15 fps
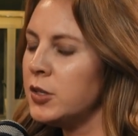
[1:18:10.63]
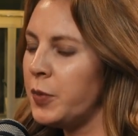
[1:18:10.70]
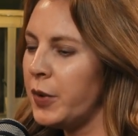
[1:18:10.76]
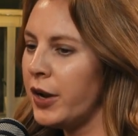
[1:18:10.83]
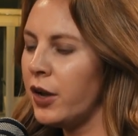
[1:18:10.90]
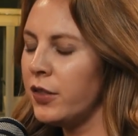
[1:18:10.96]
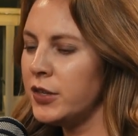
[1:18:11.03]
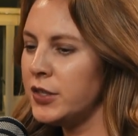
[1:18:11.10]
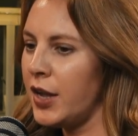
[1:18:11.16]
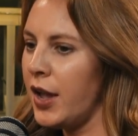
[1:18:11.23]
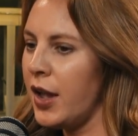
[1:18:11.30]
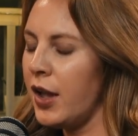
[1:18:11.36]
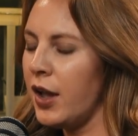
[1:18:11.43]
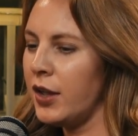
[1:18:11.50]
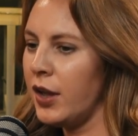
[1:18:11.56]
depending on the
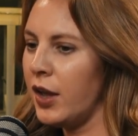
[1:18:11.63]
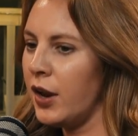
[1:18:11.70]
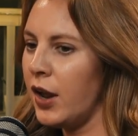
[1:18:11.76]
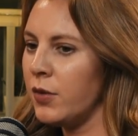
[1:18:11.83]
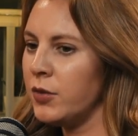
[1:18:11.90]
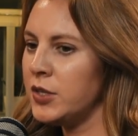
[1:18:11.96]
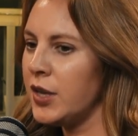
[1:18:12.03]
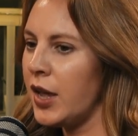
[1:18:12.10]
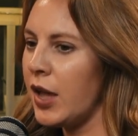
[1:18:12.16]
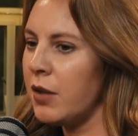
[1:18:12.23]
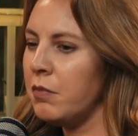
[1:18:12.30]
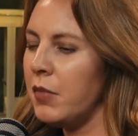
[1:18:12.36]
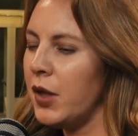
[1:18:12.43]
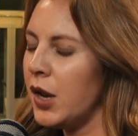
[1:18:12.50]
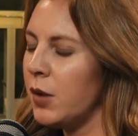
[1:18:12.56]
day, again, I would
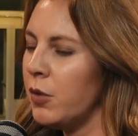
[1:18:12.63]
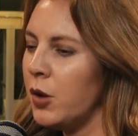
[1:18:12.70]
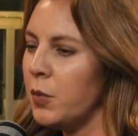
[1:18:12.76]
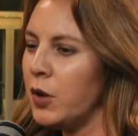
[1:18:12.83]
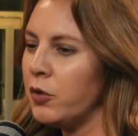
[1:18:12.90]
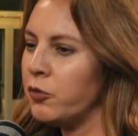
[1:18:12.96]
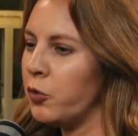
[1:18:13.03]
say a minimum